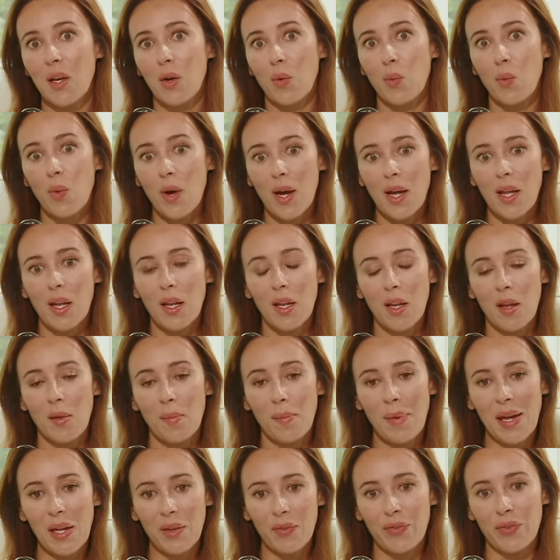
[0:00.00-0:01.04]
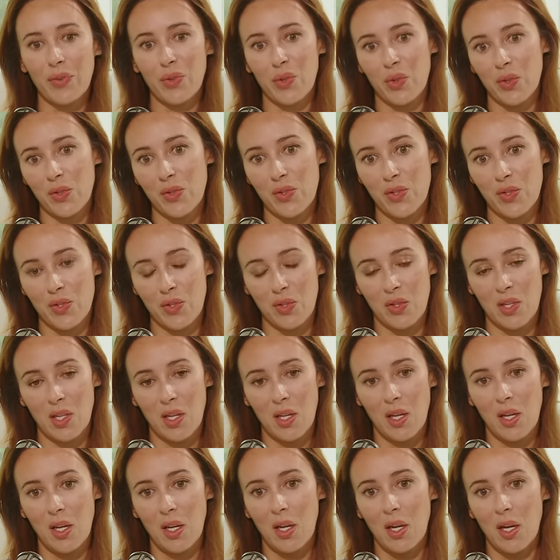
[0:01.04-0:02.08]
Well, my first
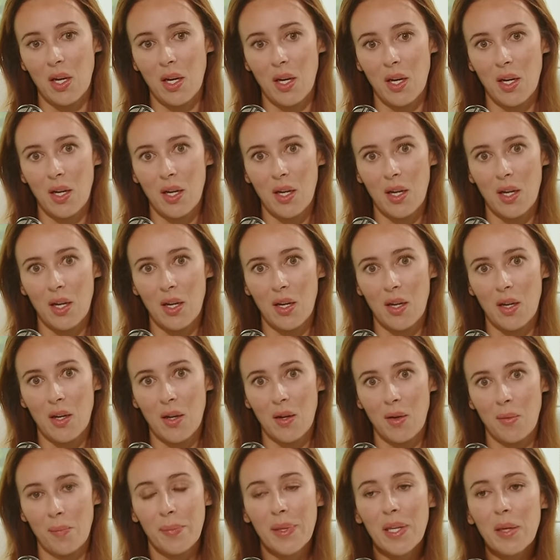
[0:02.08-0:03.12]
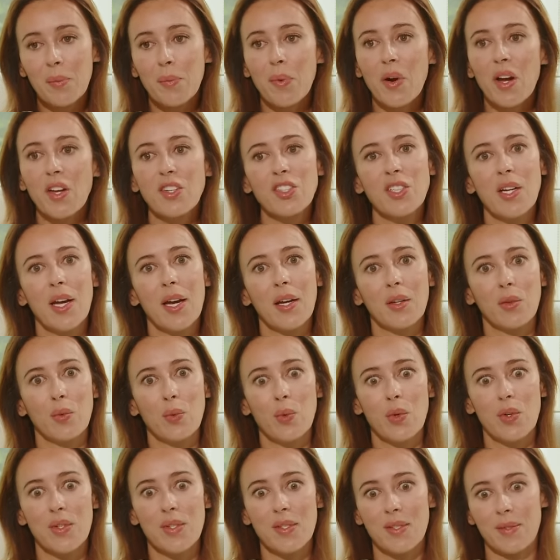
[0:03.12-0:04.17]
big project
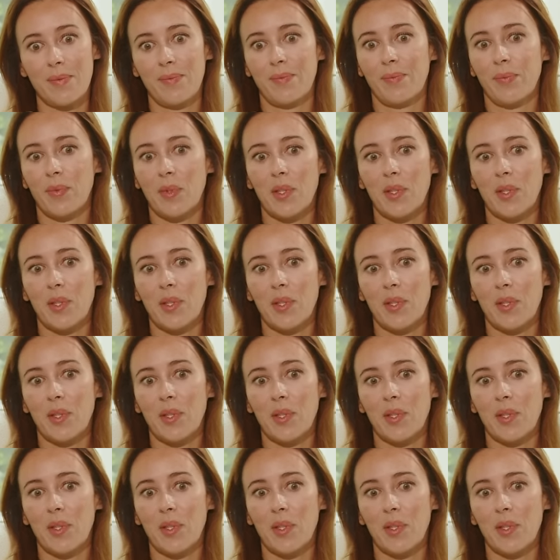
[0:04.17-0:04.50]
was,